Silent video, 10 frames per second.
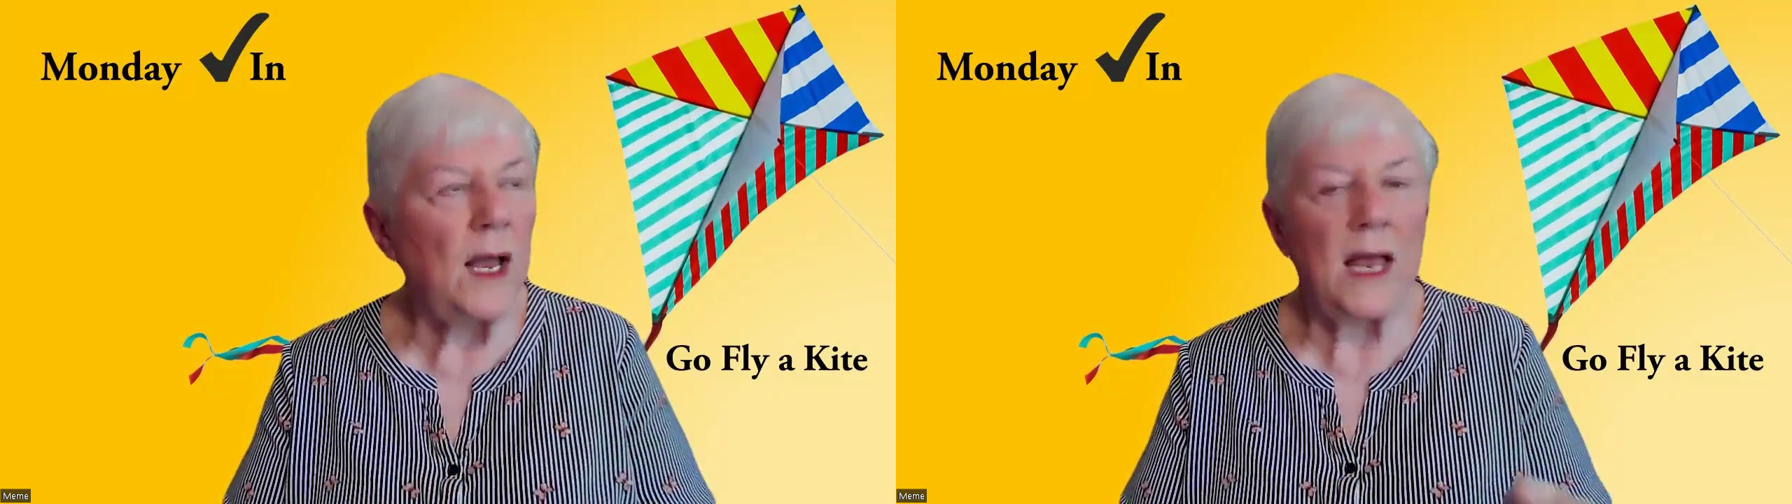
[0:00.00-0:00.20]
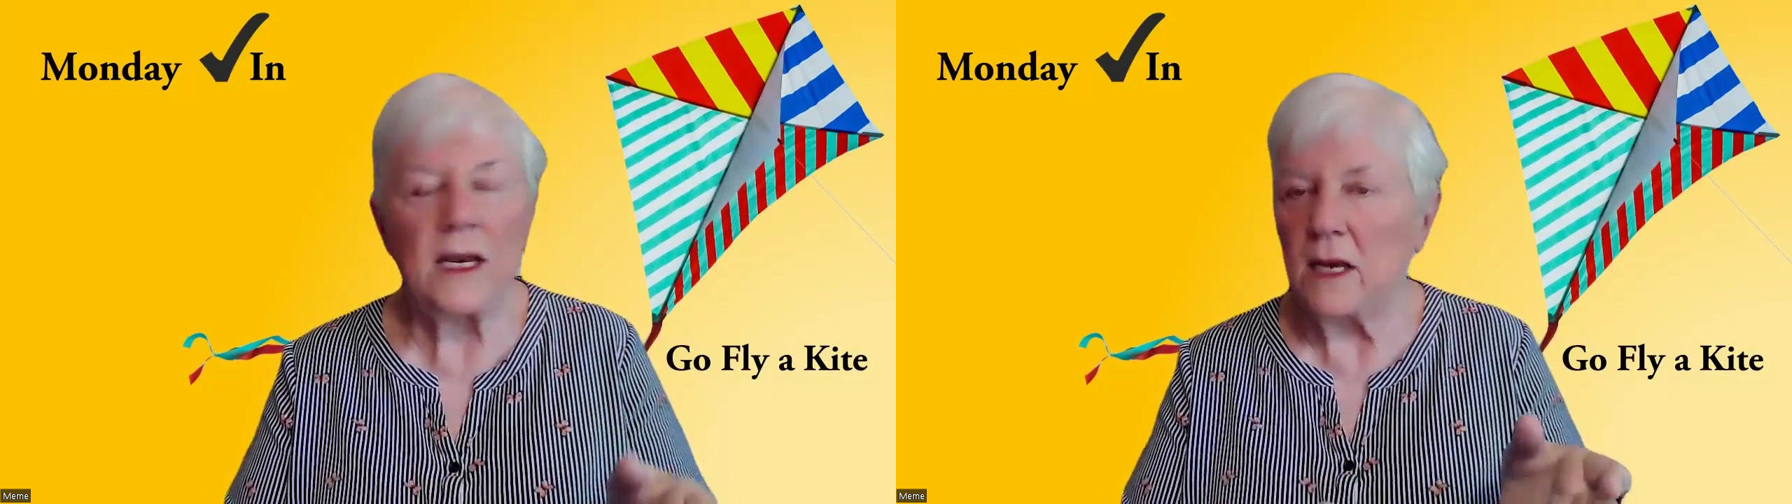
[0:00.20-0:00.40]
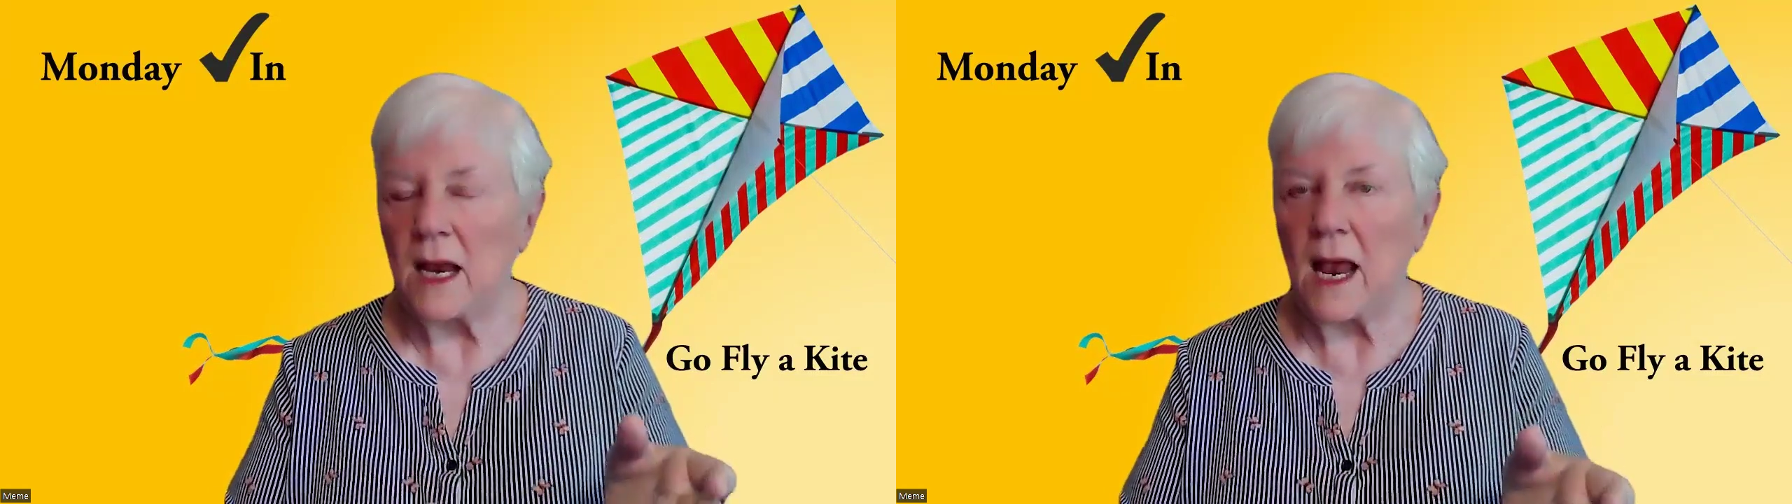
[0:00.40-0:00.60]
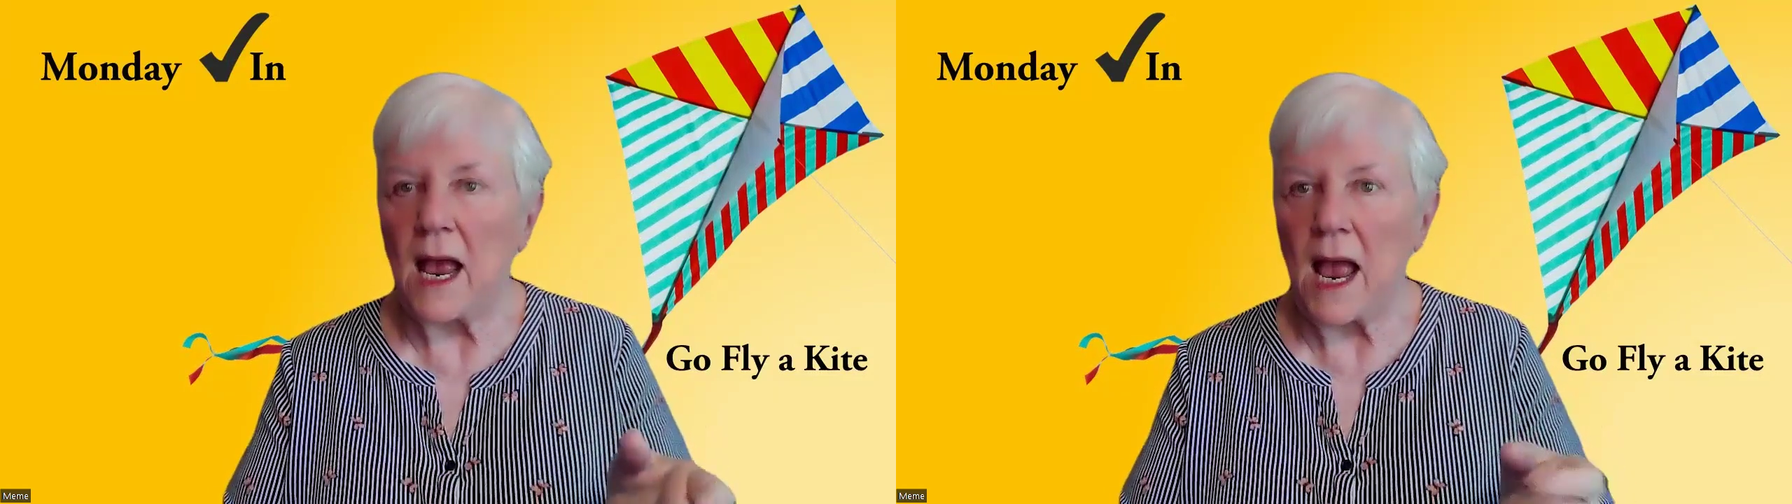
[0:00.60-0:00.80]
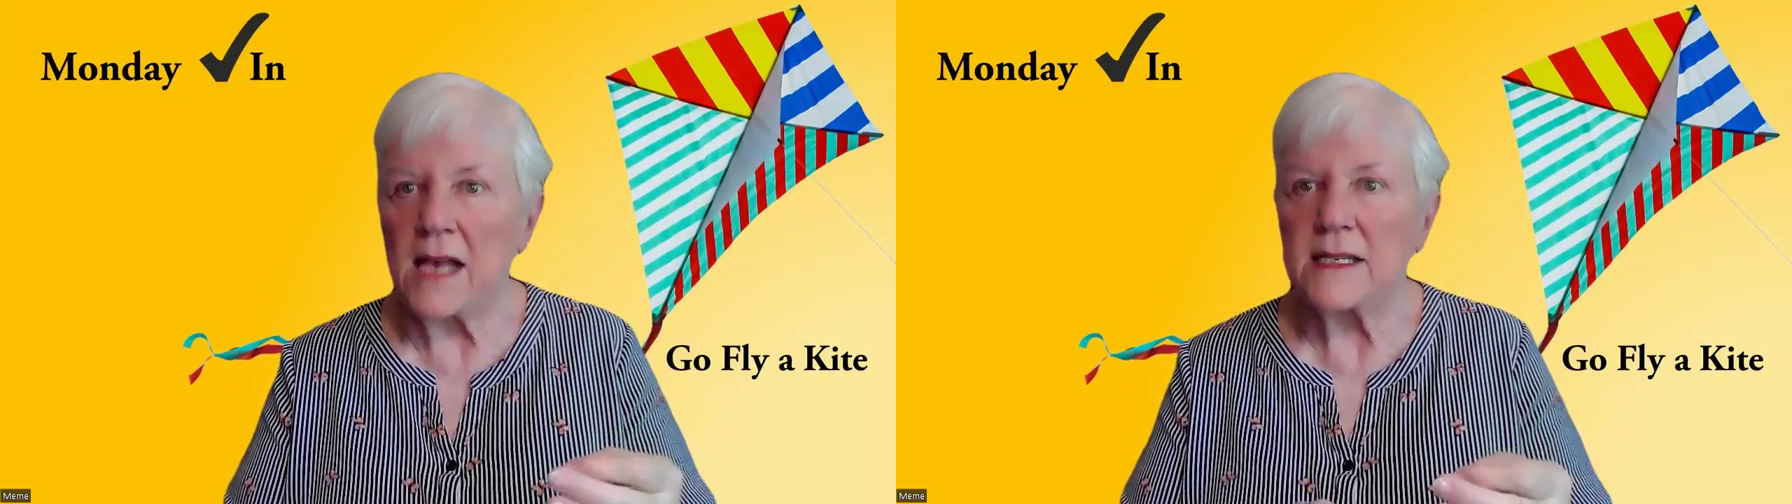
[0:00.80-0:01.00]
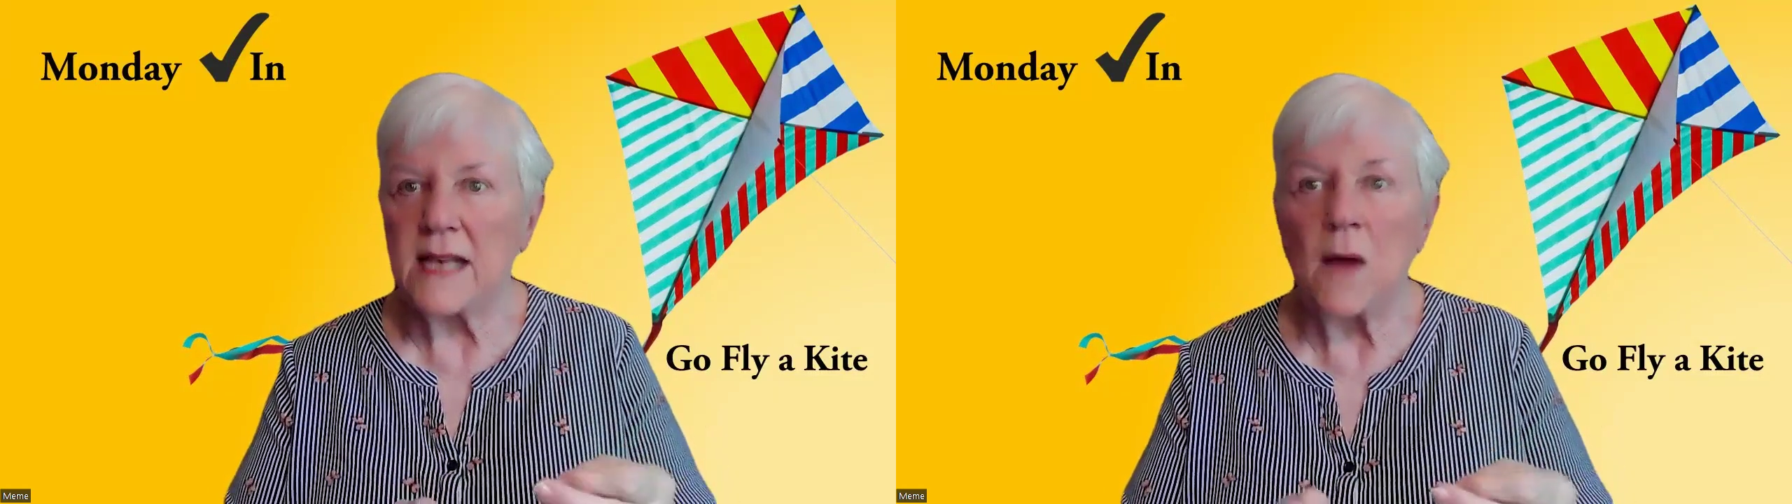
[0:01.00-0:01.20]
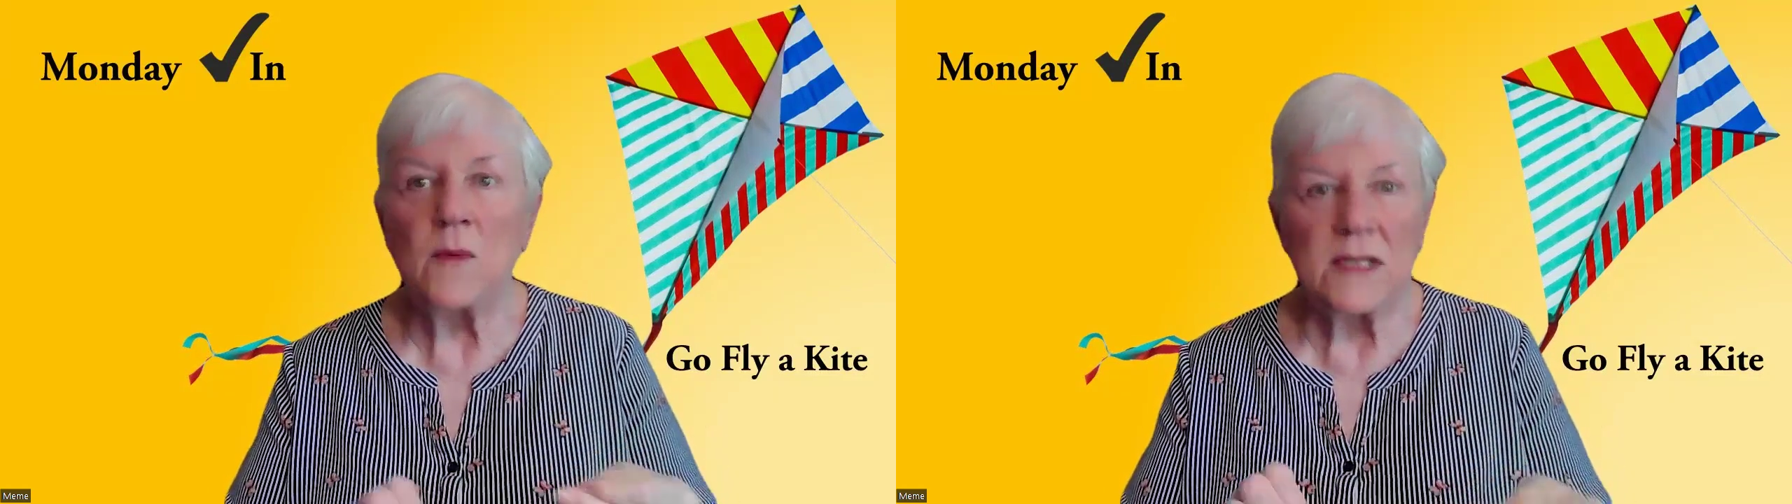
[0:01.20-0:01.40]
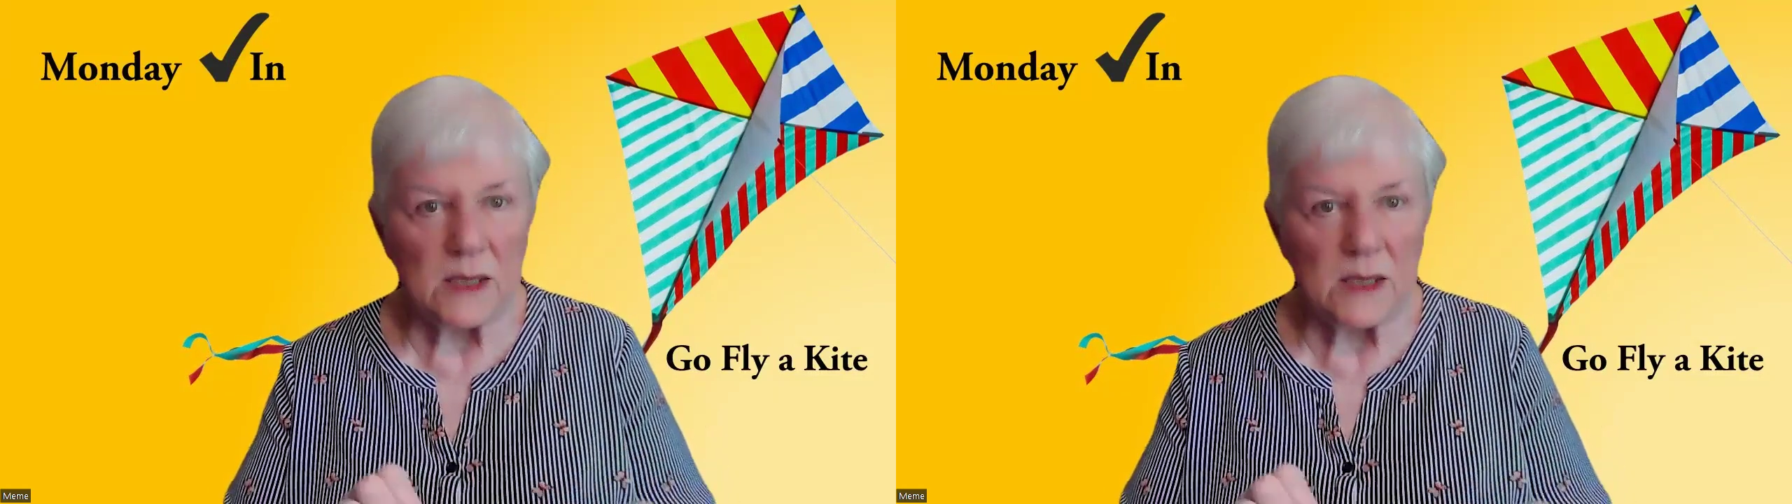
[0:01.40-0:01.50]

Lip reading: And as I was